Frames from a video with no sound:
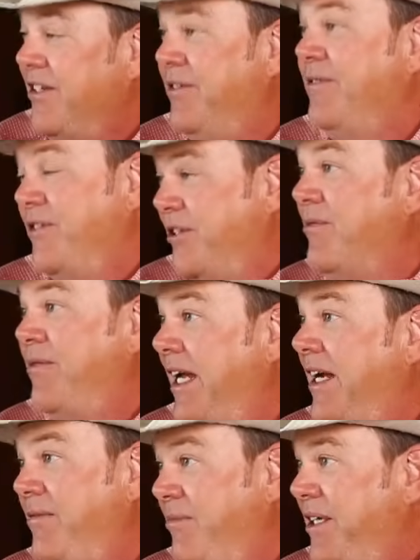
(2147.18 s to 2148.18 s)
You're
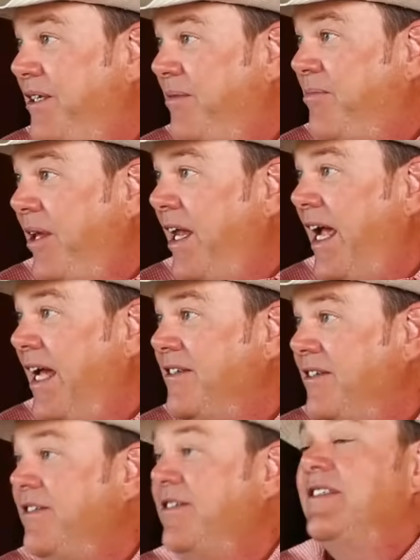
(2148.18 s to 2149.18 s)
ready to build the plant.
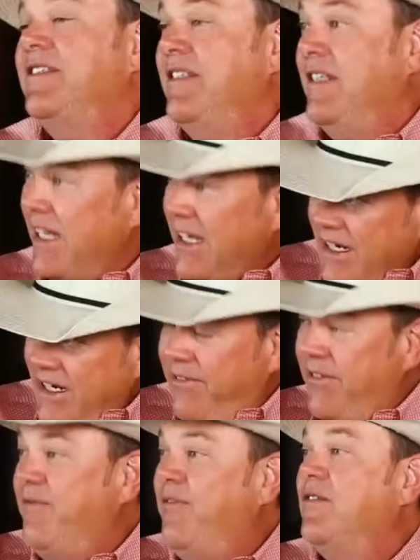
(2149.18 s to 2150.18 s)
You're just
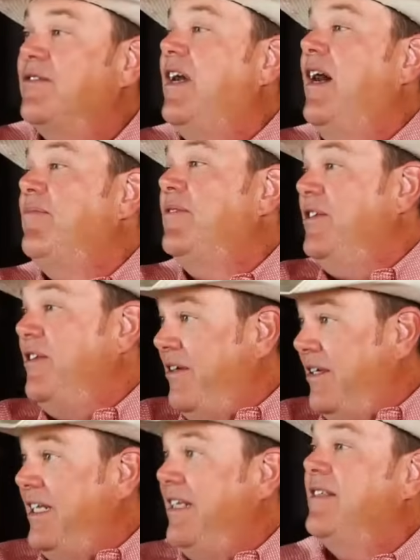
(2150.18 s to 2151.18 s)
giving folks
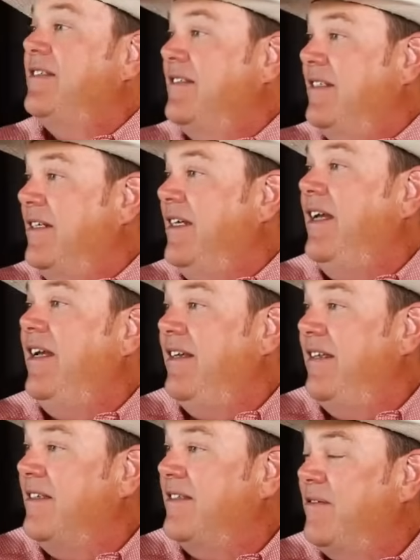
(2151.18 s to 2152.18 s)
opportunity to get
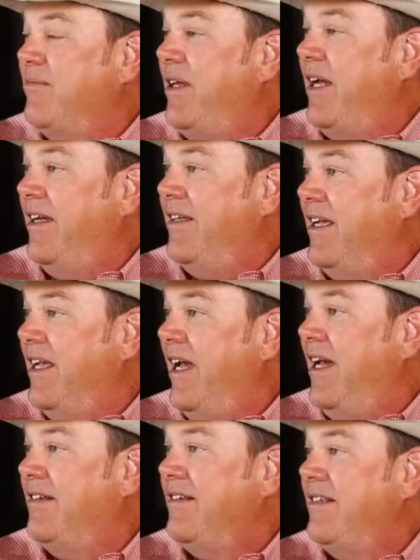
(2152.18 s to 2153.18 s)
into the supply of the cattle.